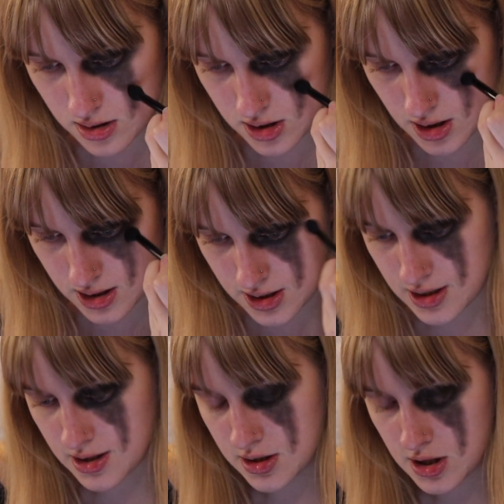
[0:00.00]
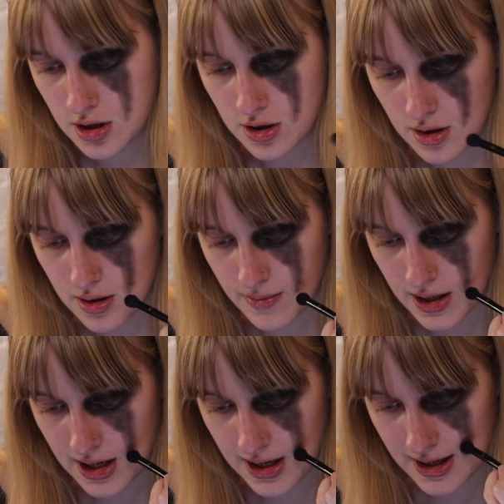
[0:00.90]
just to my
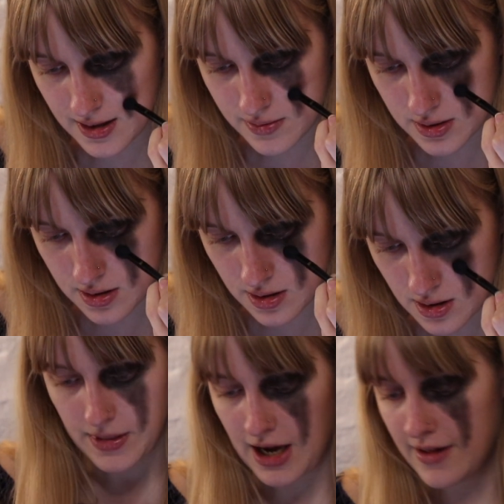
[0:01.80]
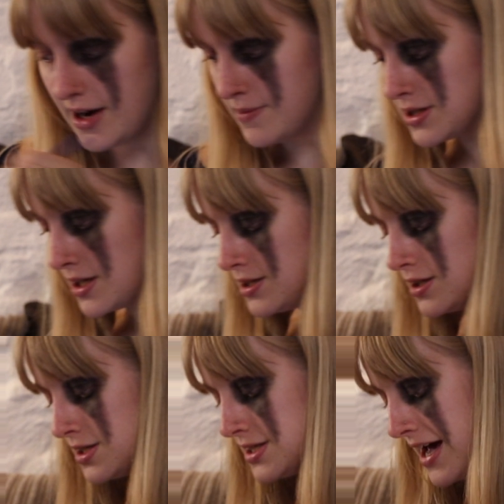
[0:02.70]
lips, and then I'm just going to do
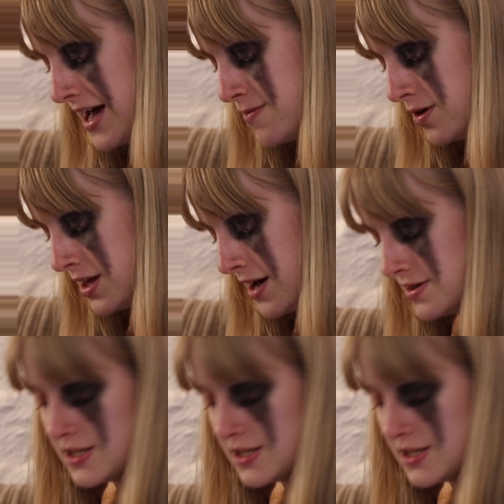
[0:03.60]
the same on the other